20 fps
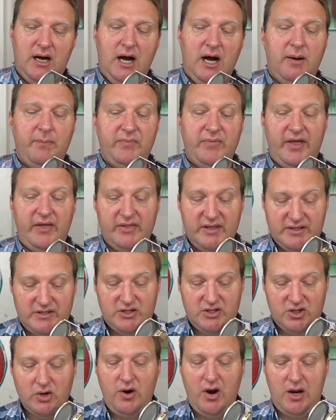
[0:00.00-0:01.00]
Um,
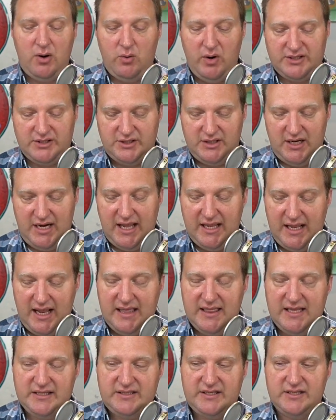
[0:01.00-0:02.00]
this is a great question. And,
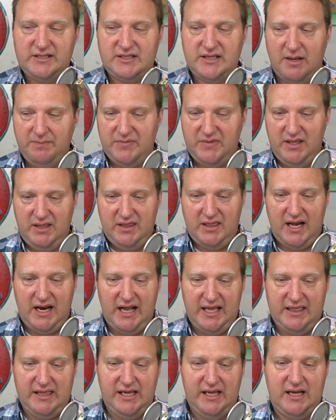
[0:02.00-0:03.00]
and, this is something
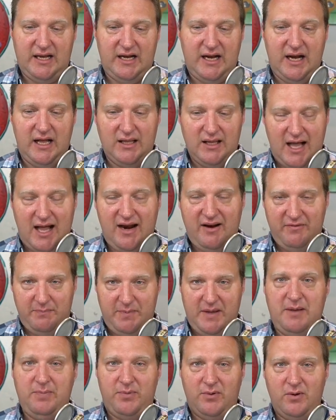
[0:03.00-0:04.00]
that I think a lot
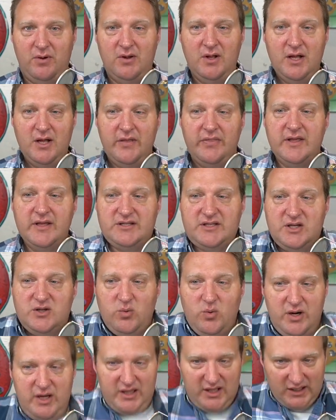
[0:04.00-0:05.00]
of people, this
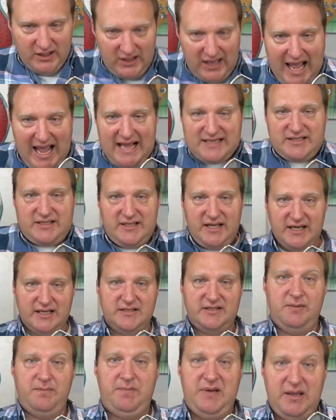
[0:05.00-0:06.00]
is one of the last
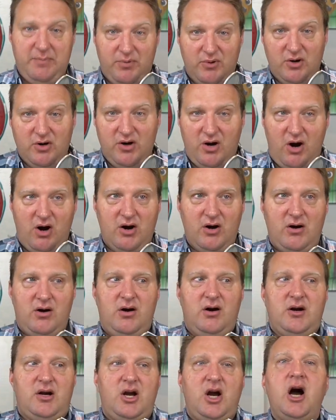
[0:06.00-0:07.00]
things that people are, are,
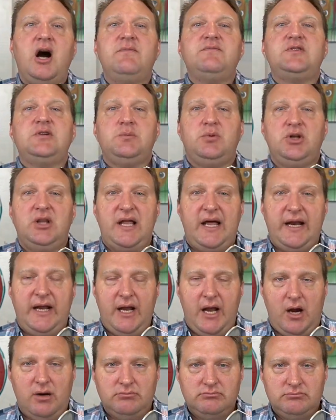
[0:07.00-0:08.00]
are comfortable
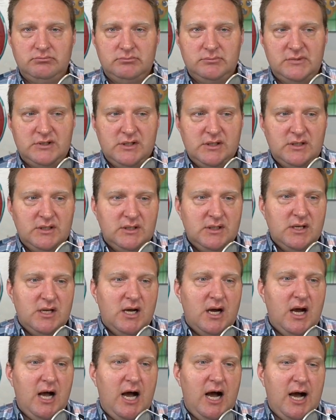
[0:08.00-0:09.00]
letting go.
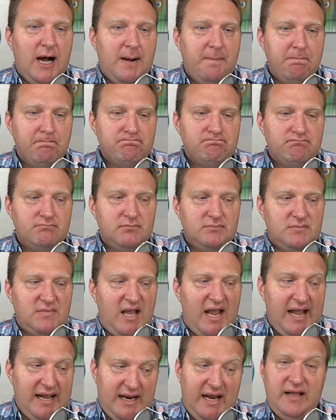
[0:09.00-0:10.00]
Um,
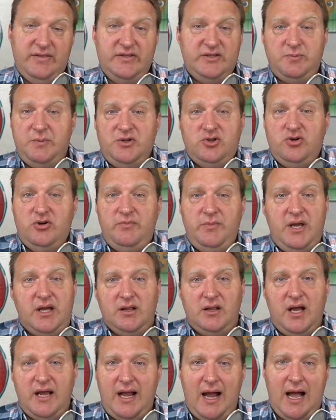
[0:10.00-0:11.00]
and, and it's been true of
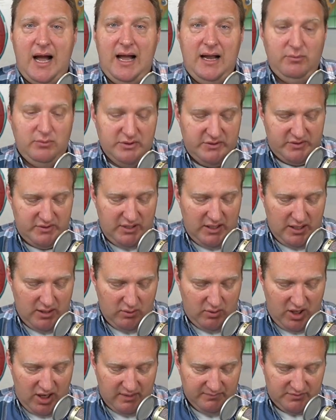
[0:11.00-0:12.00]
me. Like I was, you
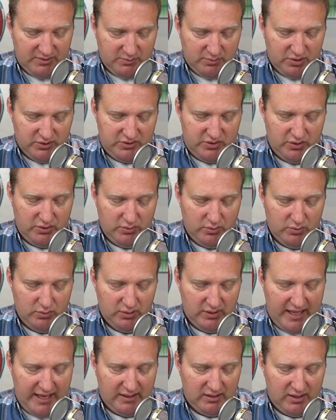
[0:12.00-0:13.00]
know, comfortable
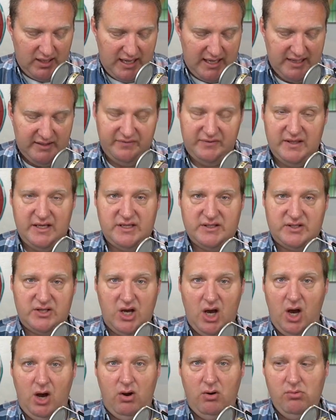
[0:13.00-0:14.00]
to let a lot of
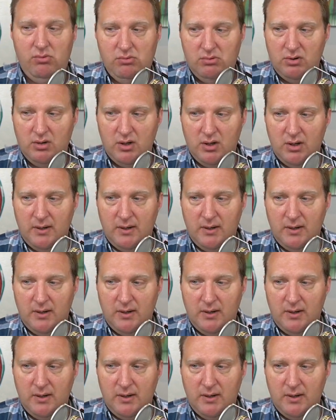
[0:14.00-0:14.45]
things go